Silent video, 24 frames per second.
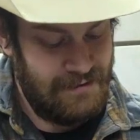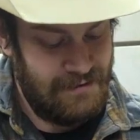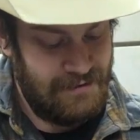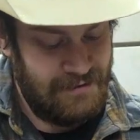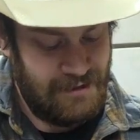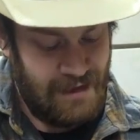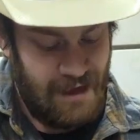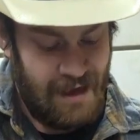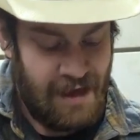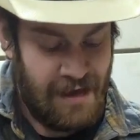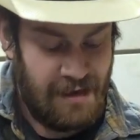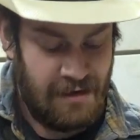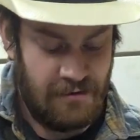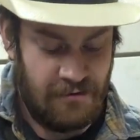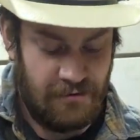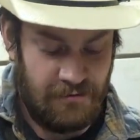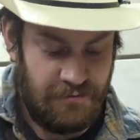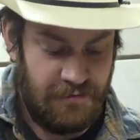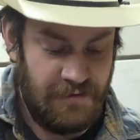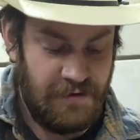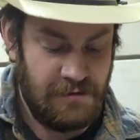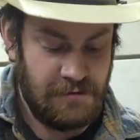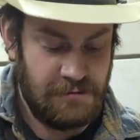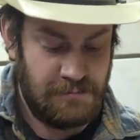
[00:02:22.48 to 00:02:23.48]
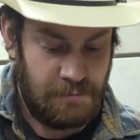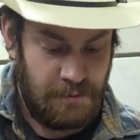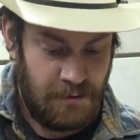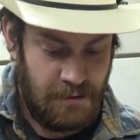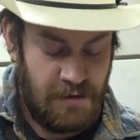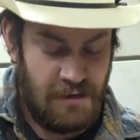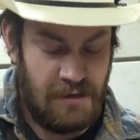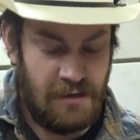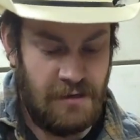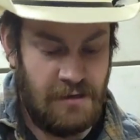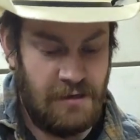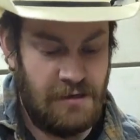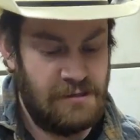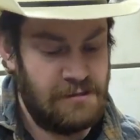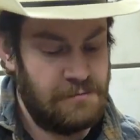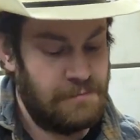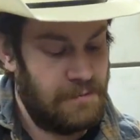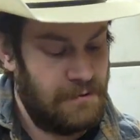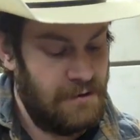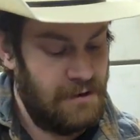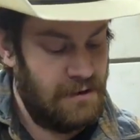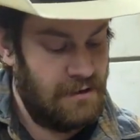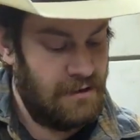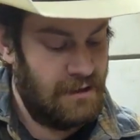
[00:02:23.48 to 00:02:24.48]
handle feels pretty good. It's a
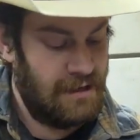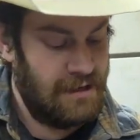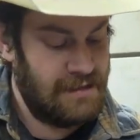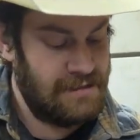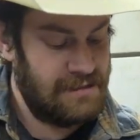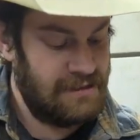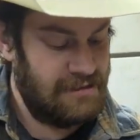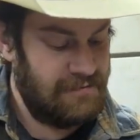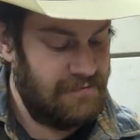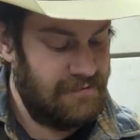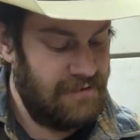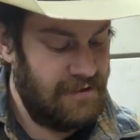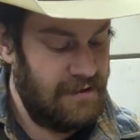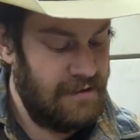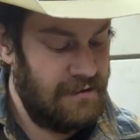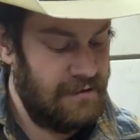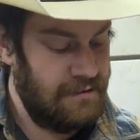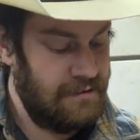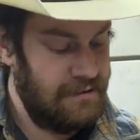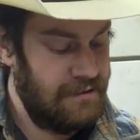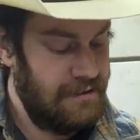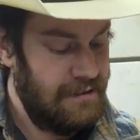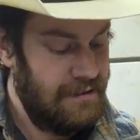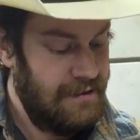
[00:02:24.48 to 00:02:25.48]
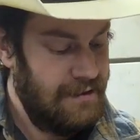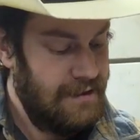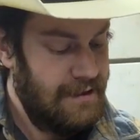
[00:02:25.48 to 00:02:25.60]
pretty classic feel.